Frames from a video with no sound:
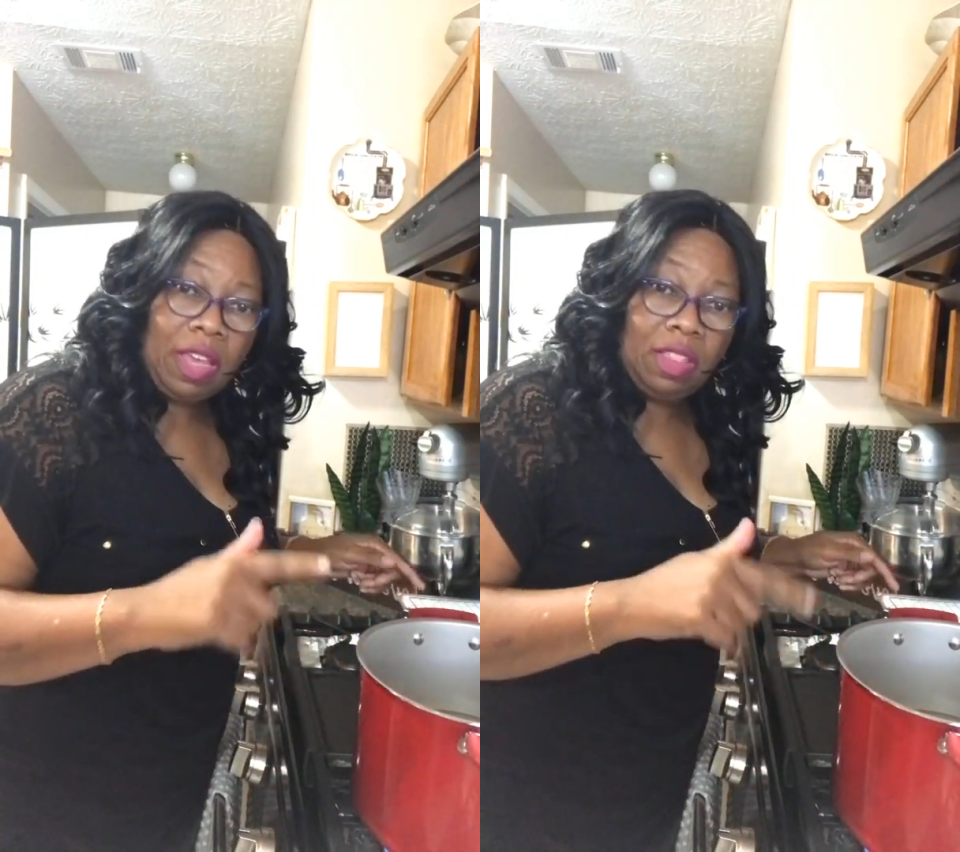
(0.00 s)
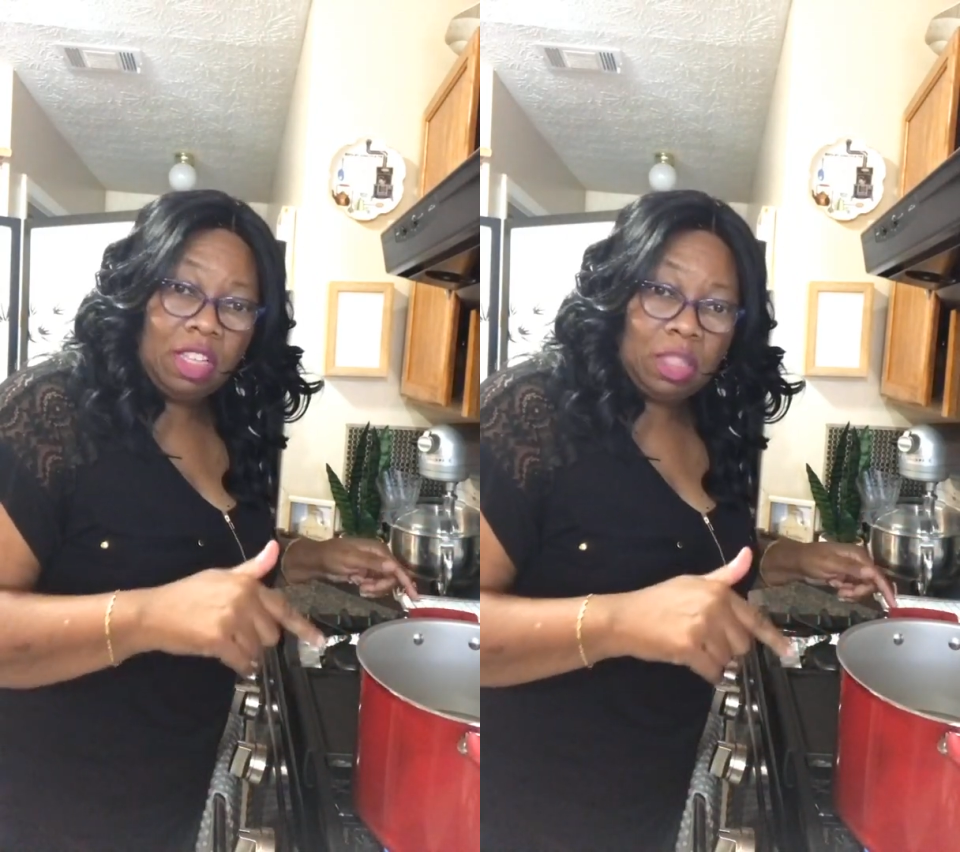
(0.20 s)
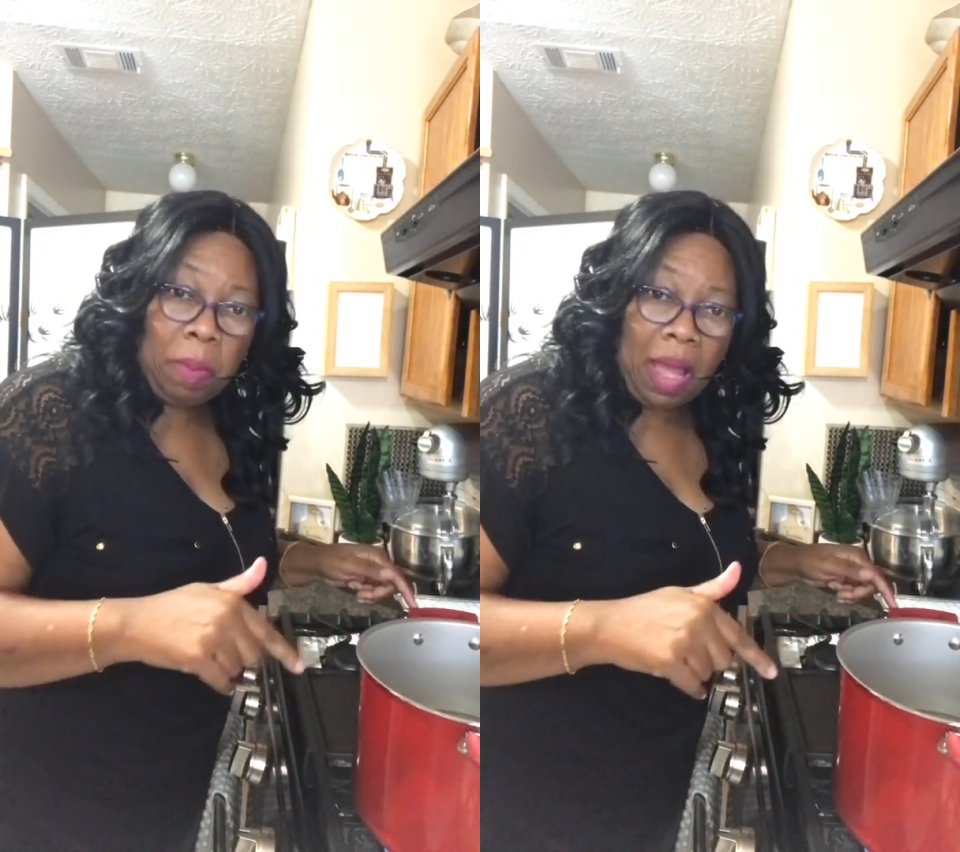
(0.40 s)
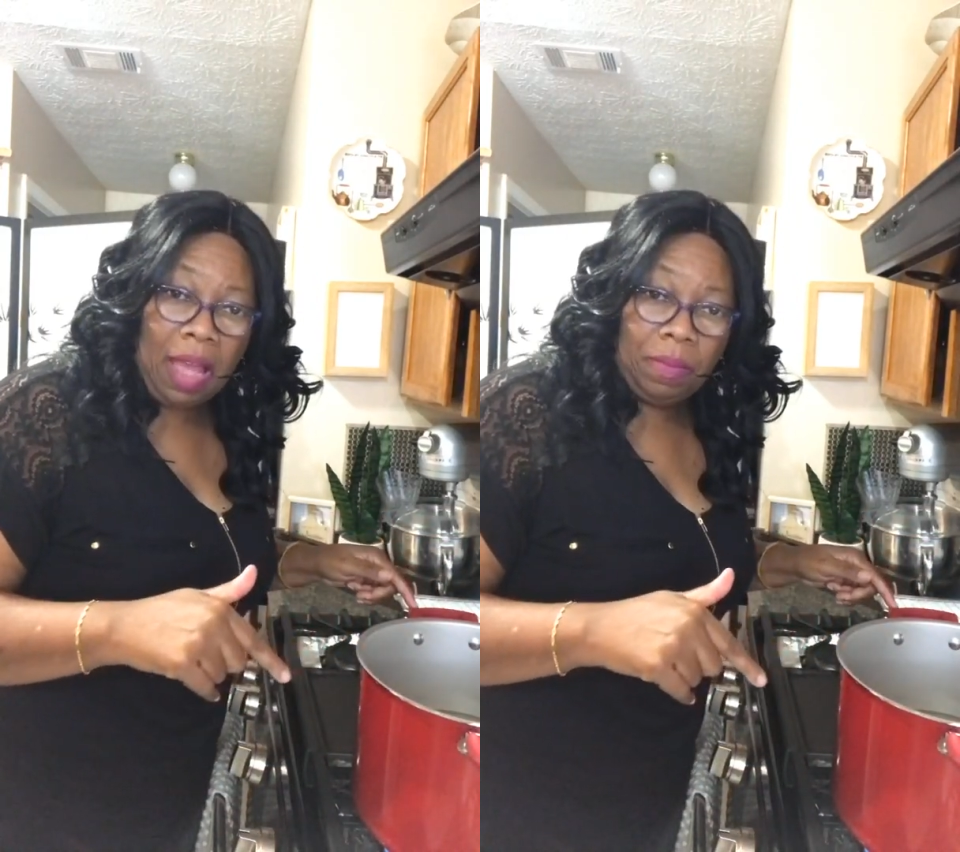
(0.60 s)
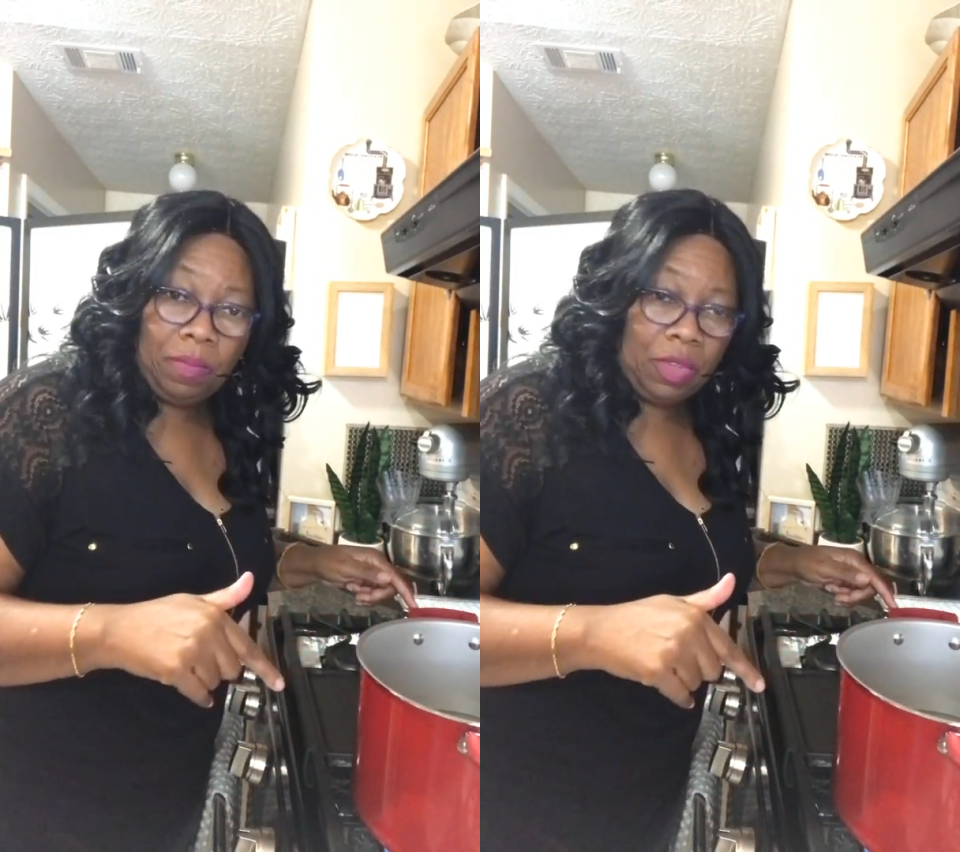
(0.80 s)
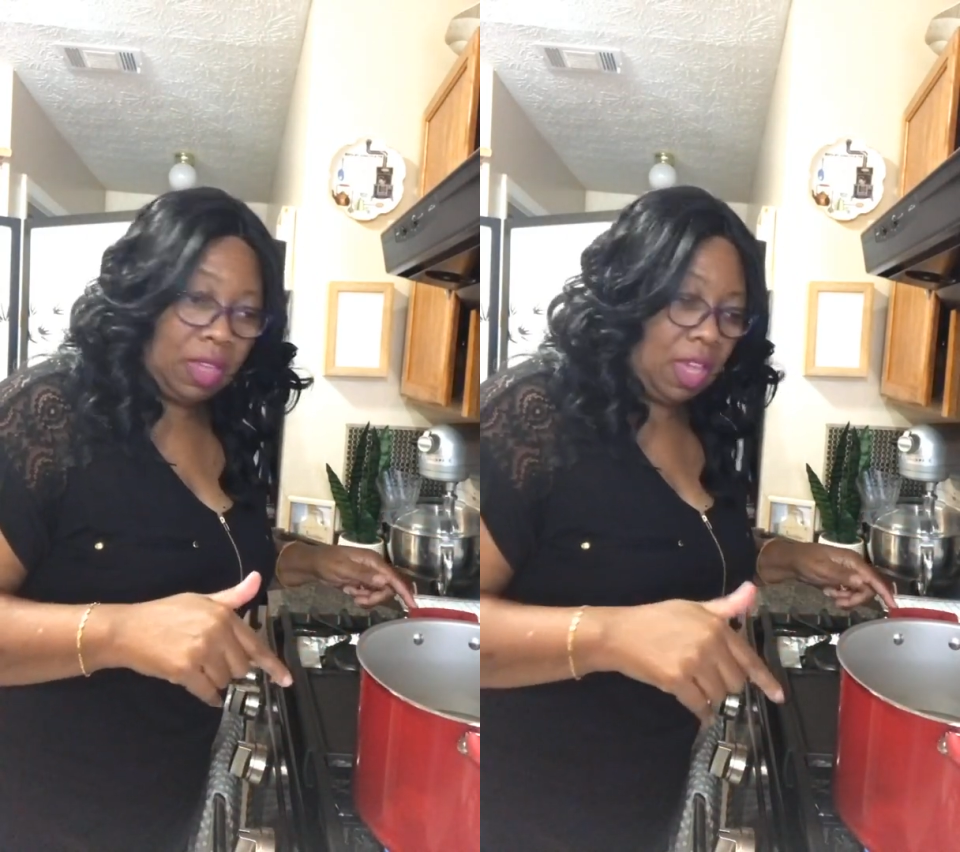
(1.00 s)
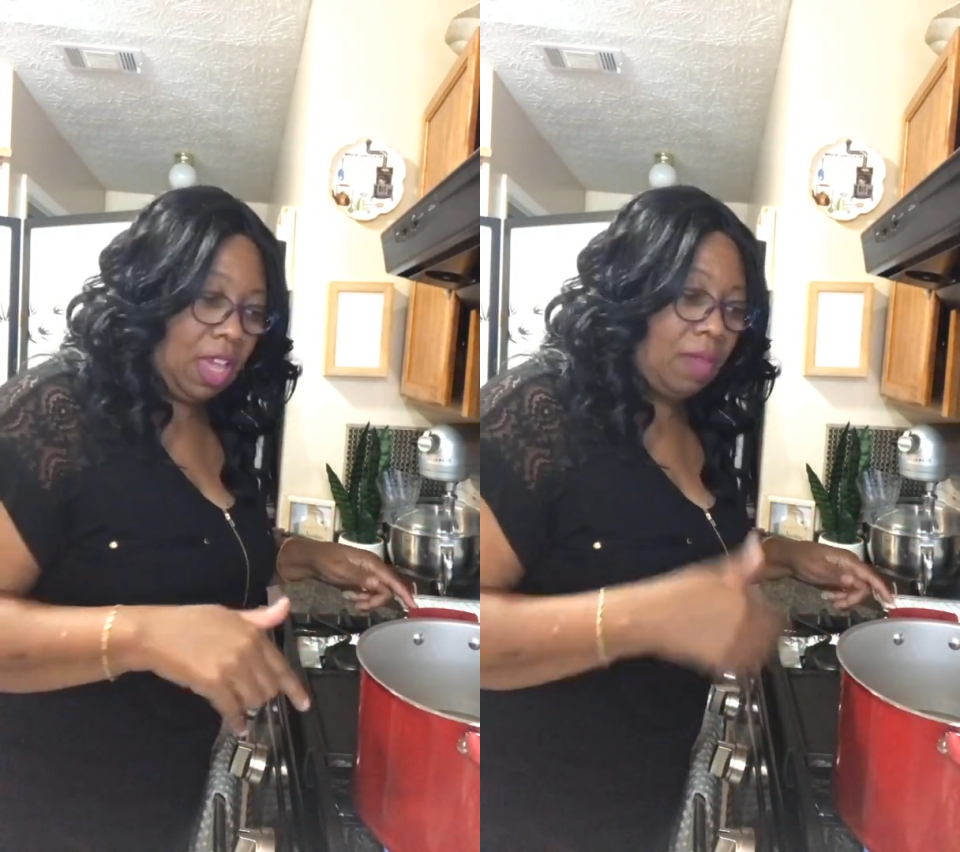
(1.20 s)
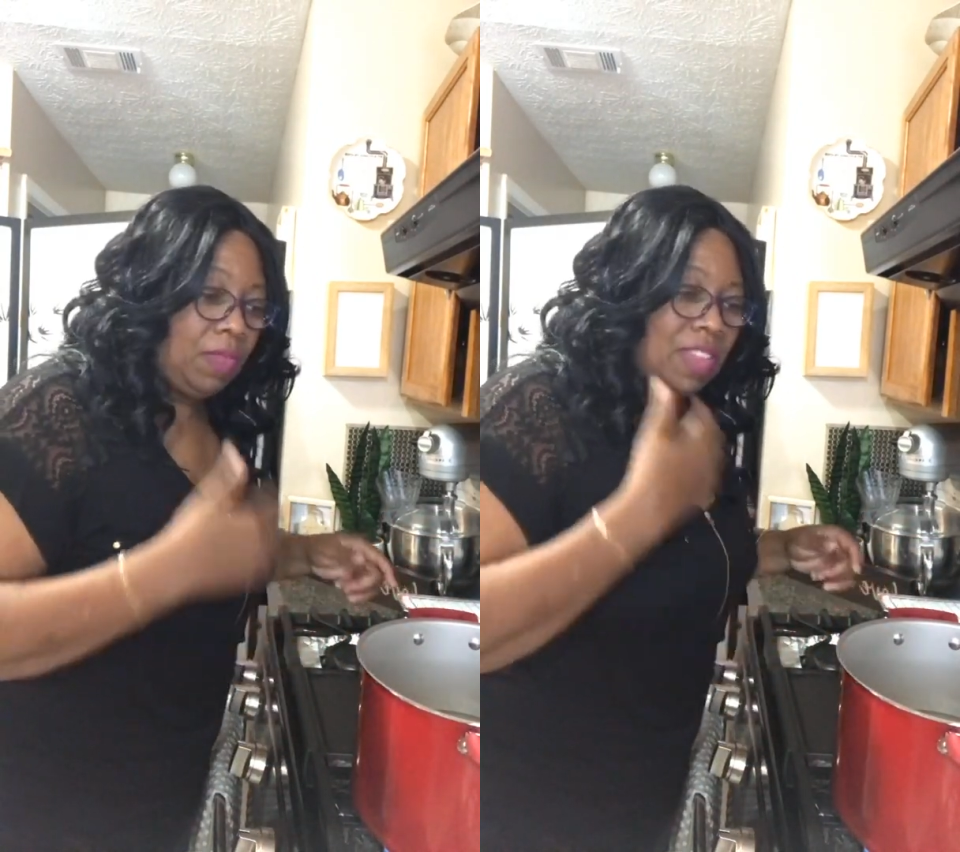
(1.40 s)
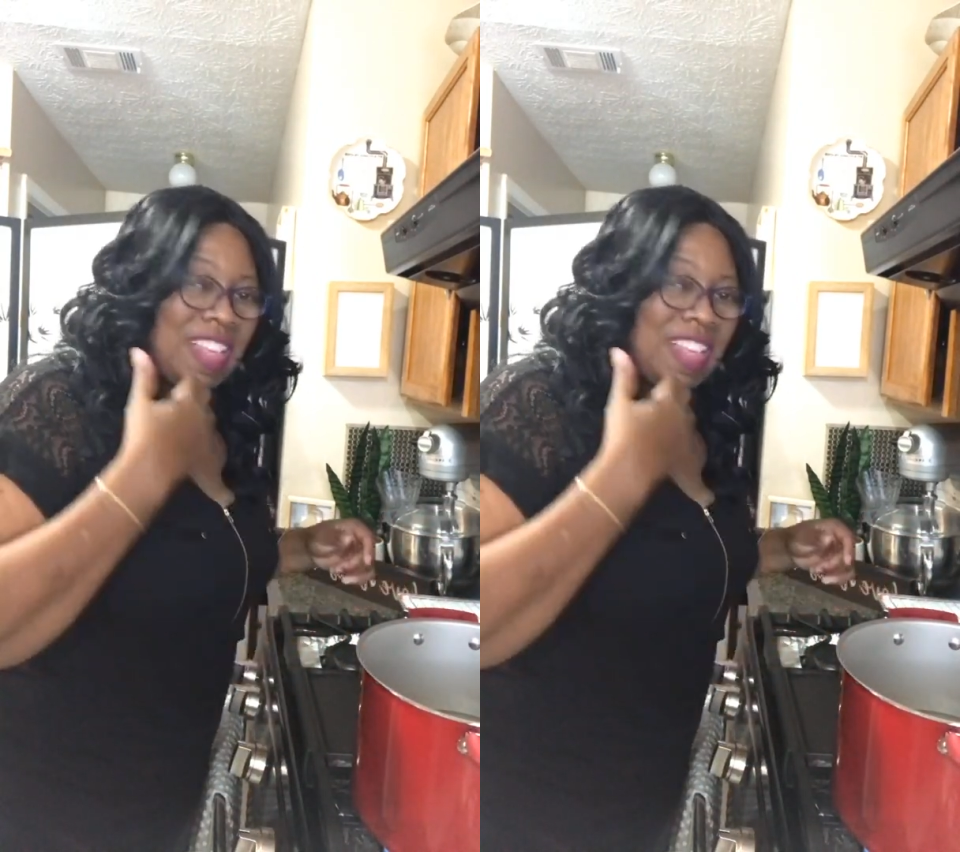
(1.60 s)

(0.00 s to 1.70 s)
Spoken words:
in this pot, okay?